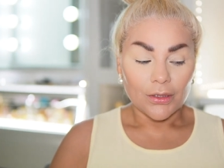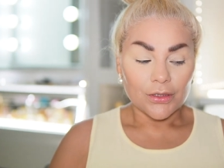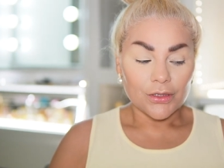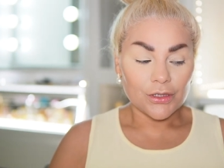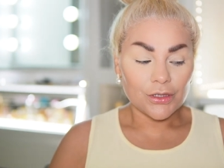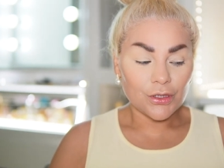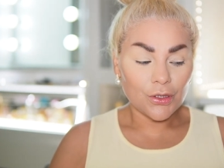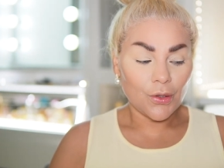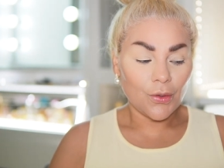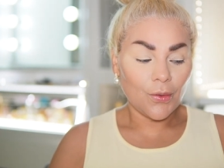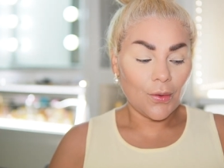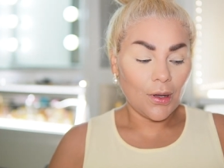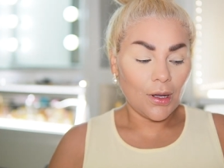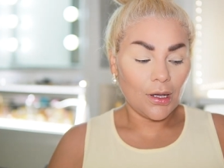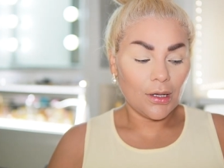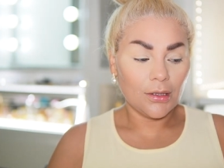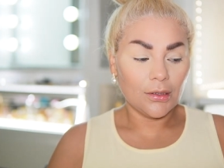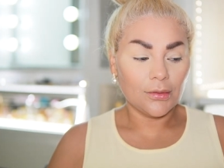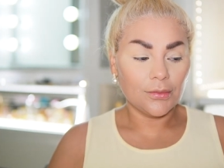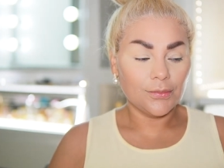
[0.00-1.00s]
So
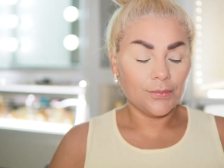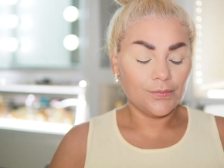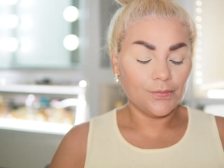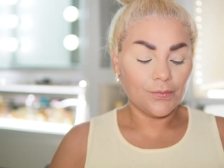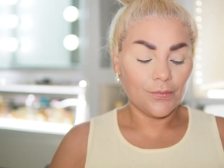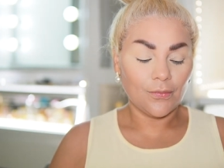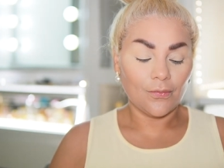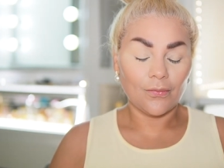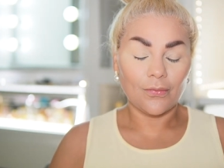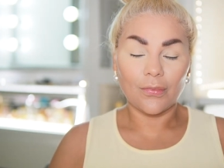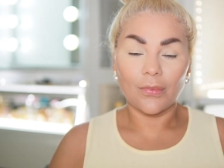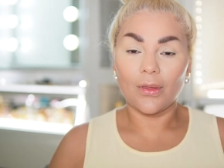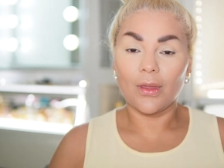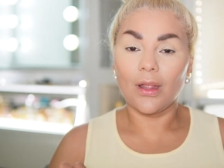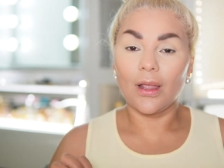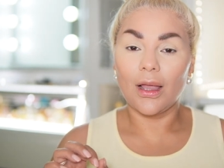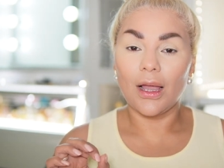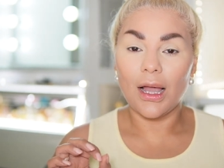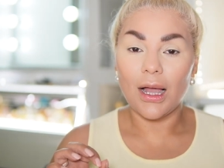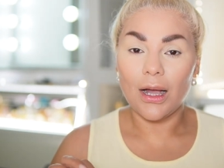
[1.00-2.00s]
um
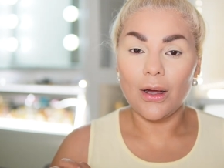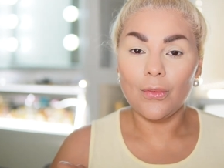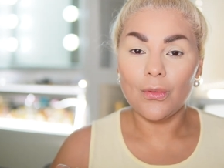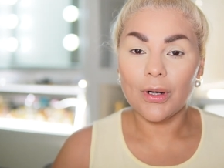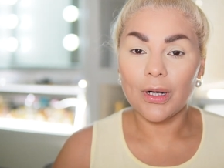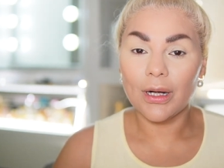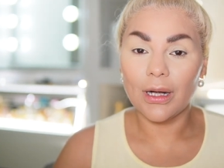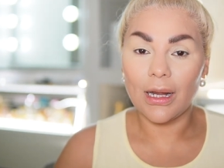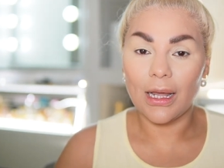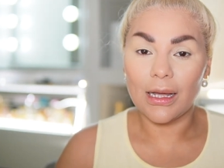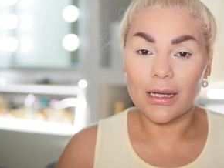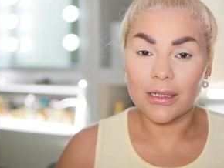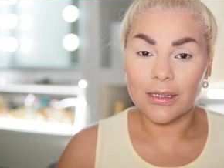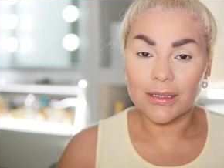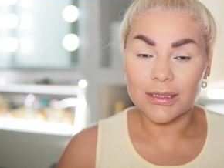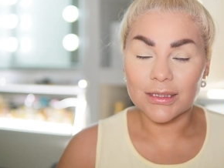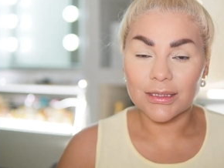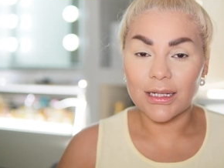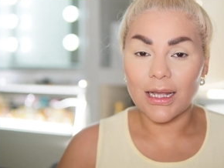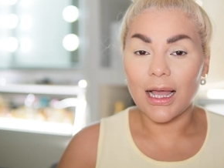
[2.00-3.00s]

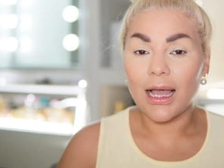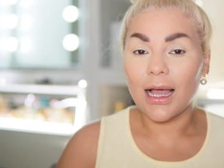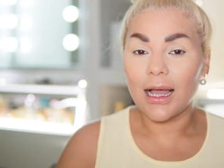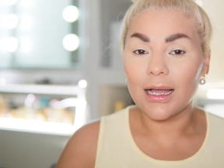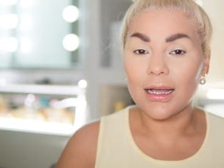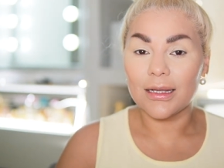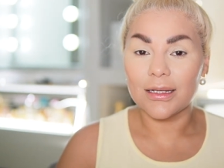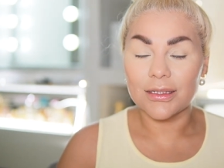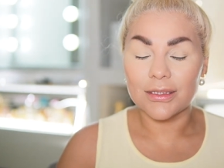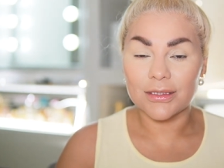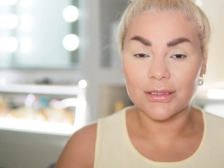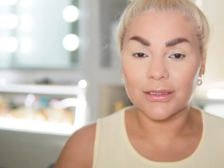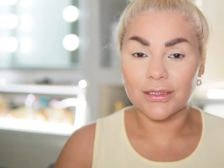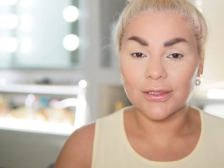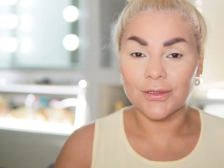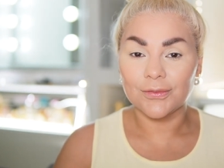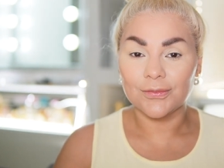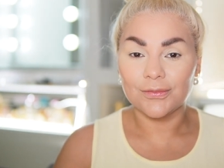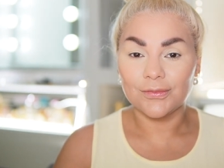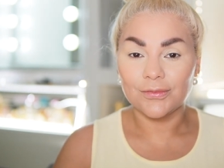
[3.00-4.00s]
Hourglass has
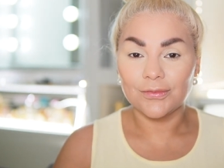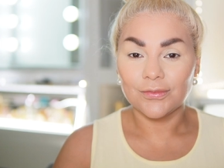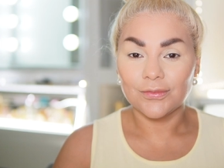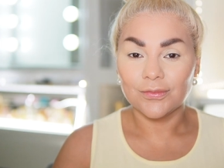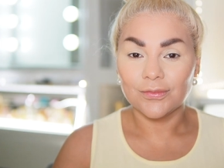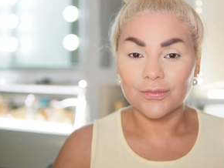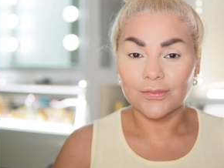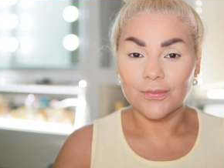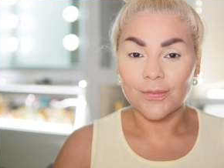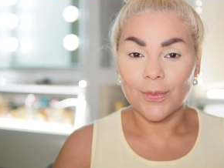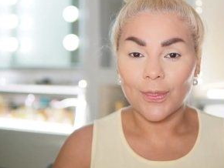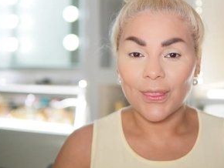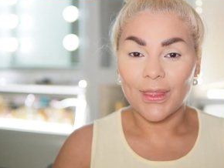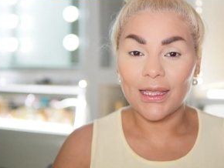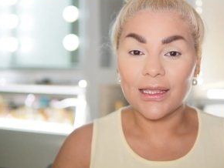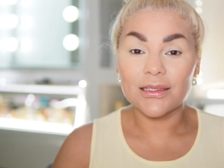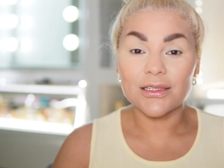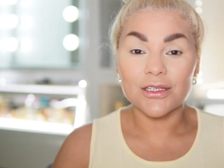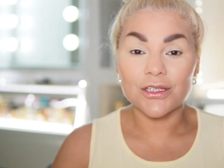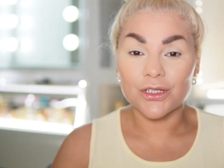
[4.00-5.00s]

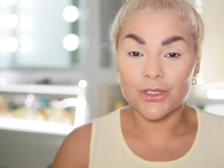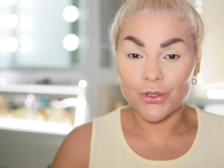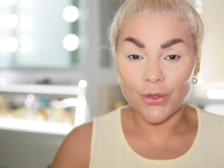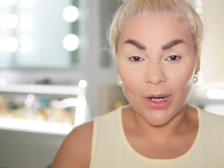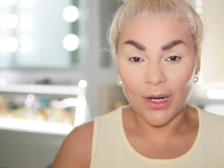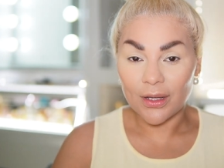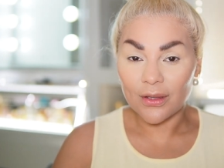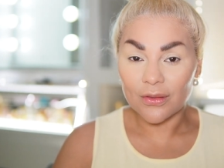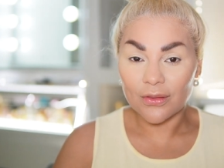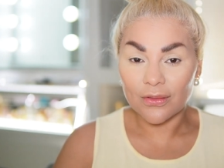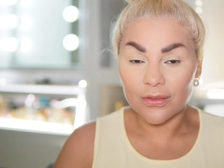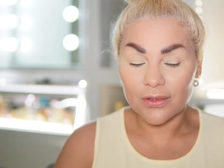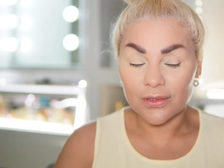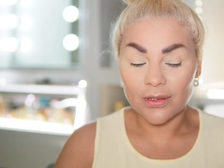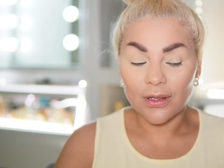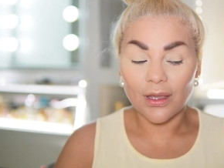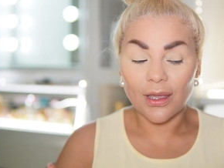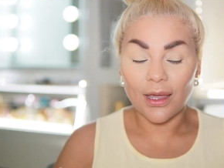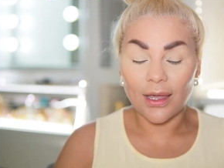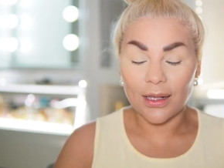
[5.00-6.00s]
its strengths
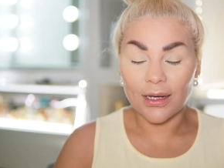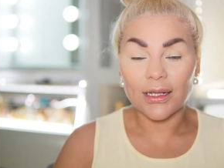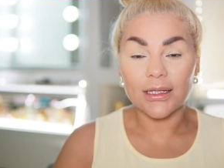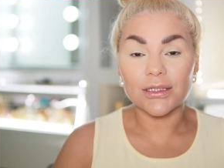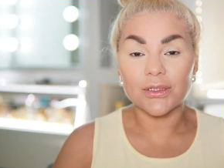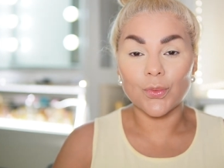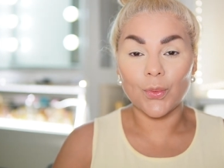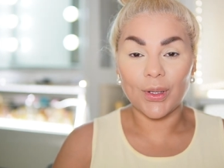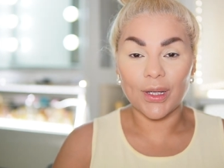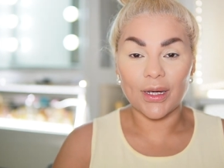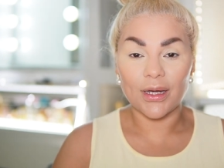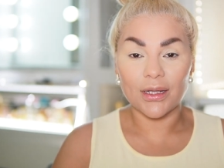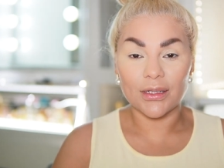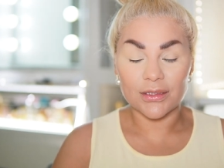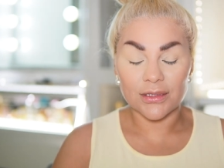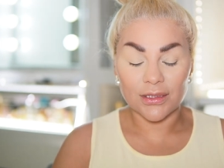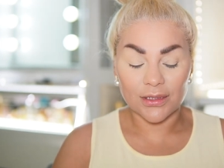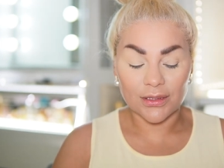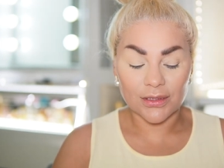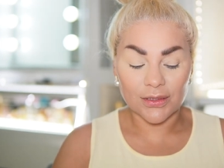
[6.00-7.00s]
and its
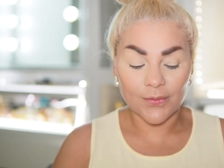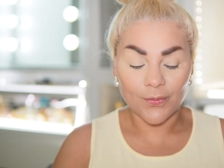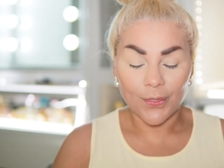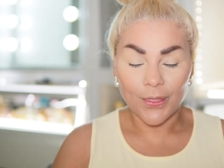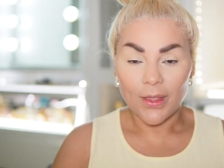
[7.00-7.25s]
weaknesses.